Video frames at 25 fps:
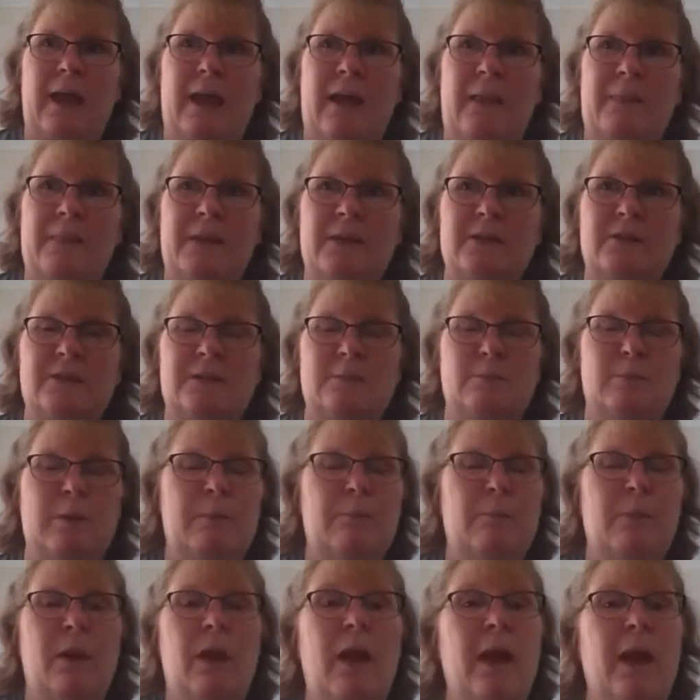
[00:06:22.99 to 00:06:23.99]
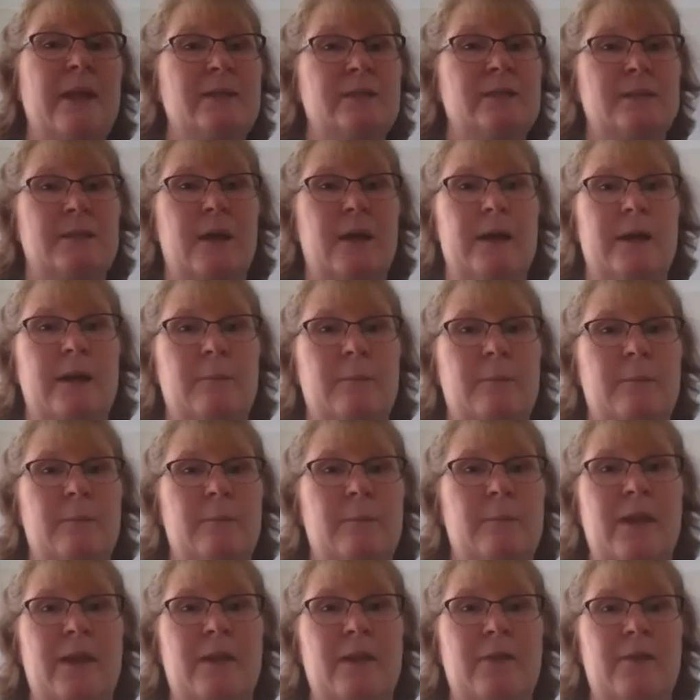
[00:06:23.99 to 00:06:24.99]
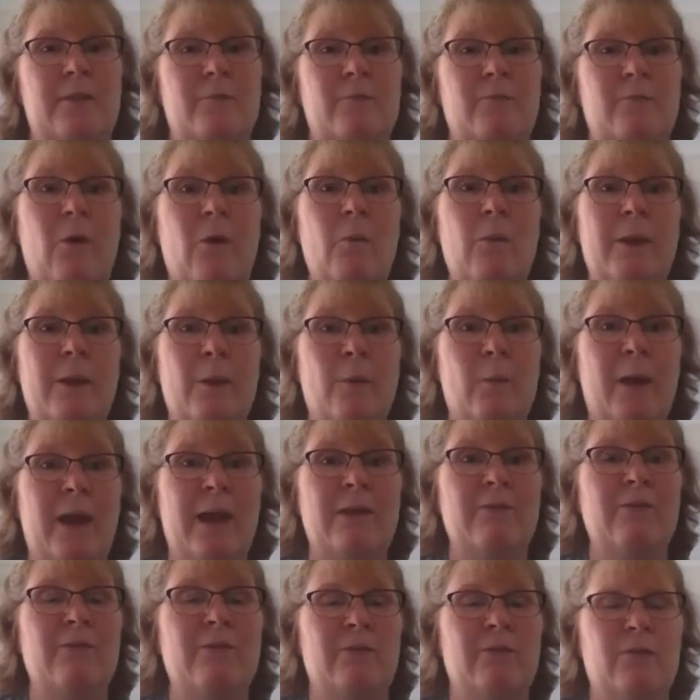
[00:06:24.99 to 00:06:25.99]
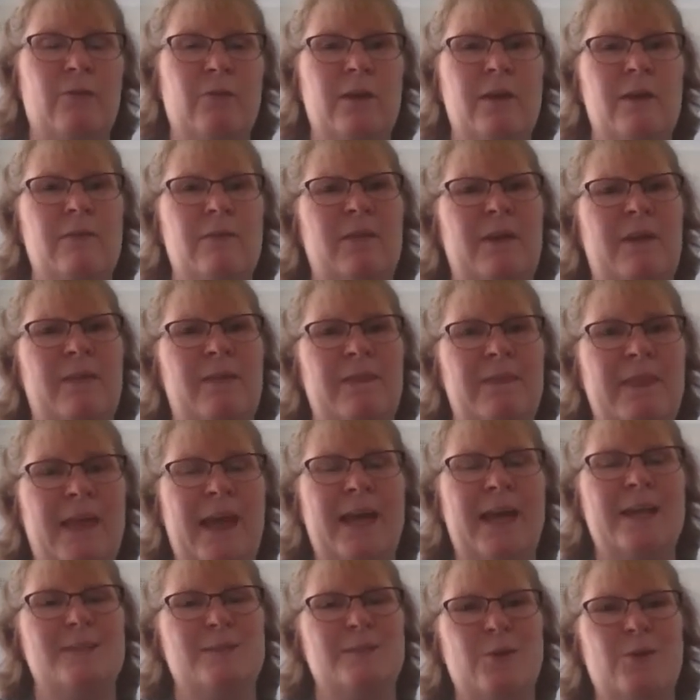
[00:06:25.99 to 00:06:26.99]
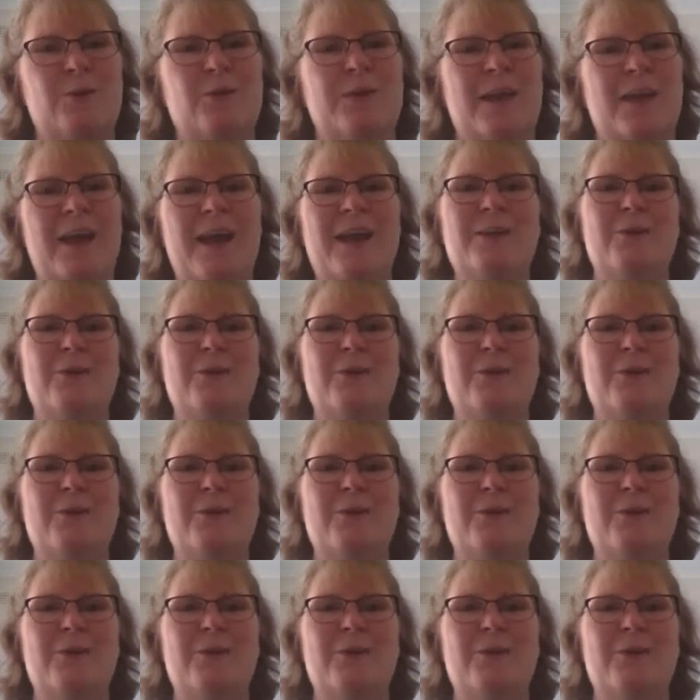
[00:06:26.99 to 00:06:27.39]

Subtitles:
and then just be blindsided by another rolling wave of grief, and that's okay.